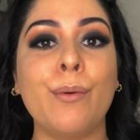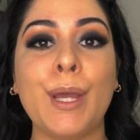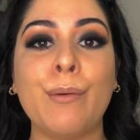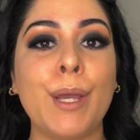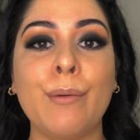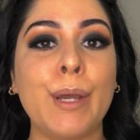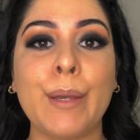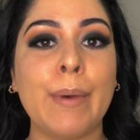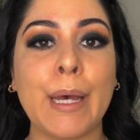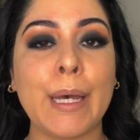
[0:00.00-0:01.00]
way, way, way
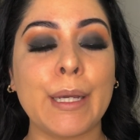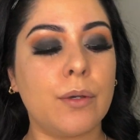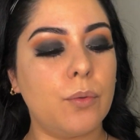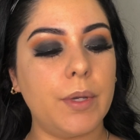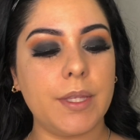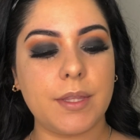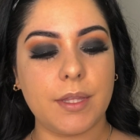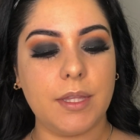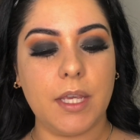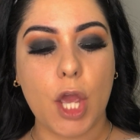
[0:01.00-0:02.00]
back with
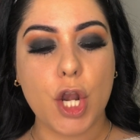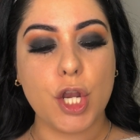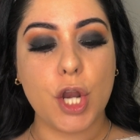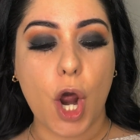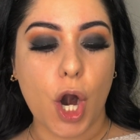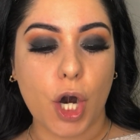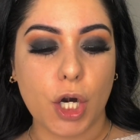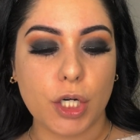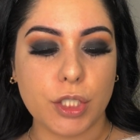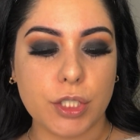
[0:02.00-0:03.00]
the
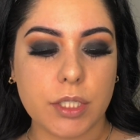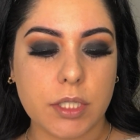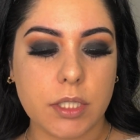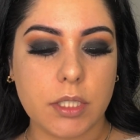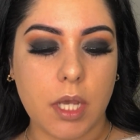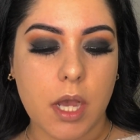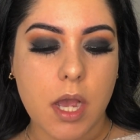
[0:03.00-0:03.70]
NARS